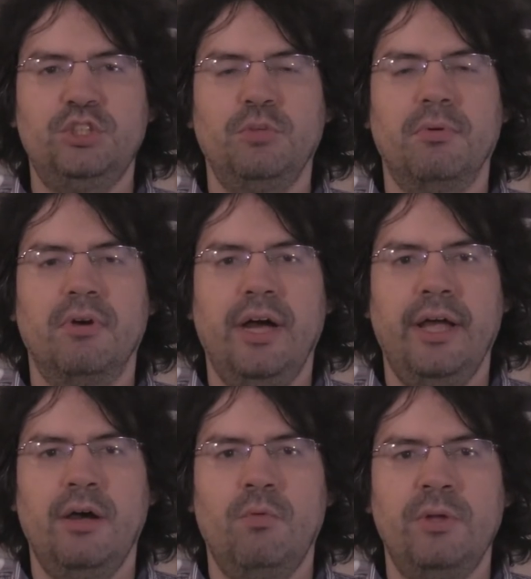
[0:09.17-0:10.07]

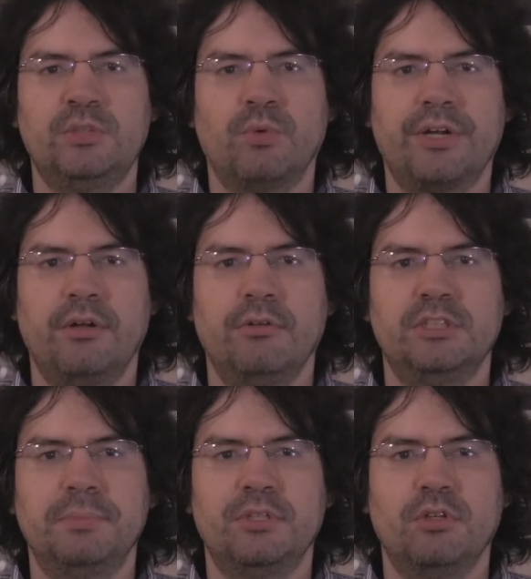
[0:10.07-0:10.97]
Tsuburaya when he was working on those
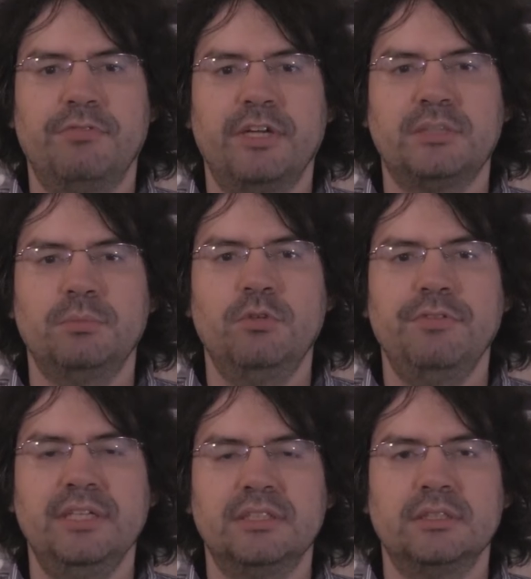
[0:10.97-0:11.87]
special effects
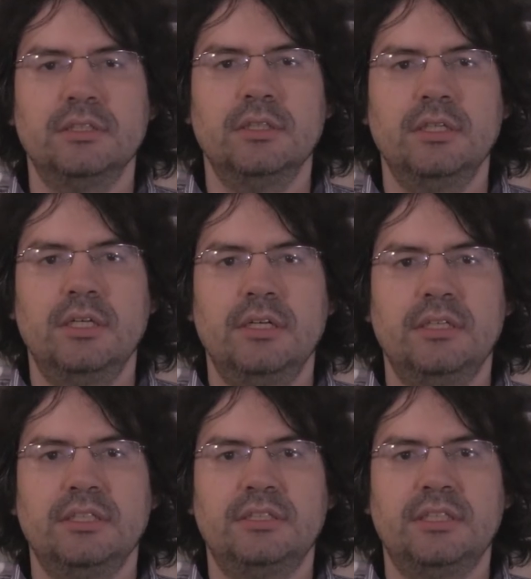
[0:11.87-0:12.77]
movies
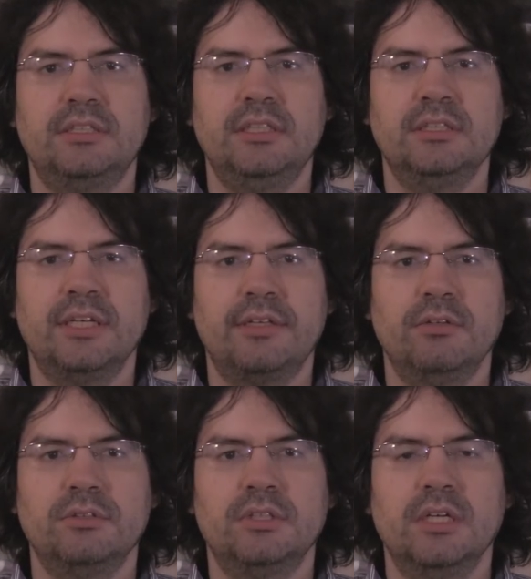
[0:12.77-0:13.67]
in the 60s, like
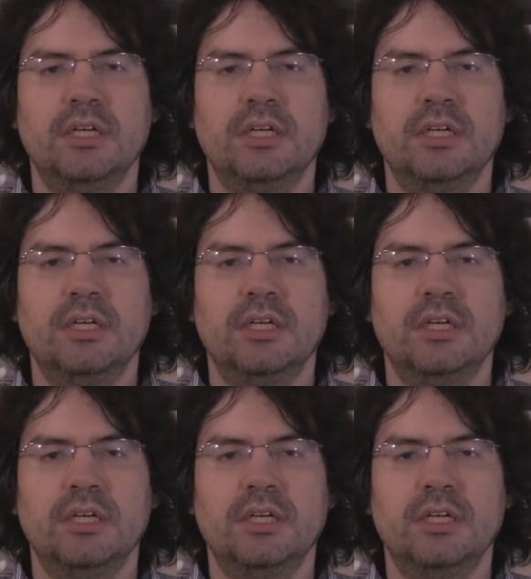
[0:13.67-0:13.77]
those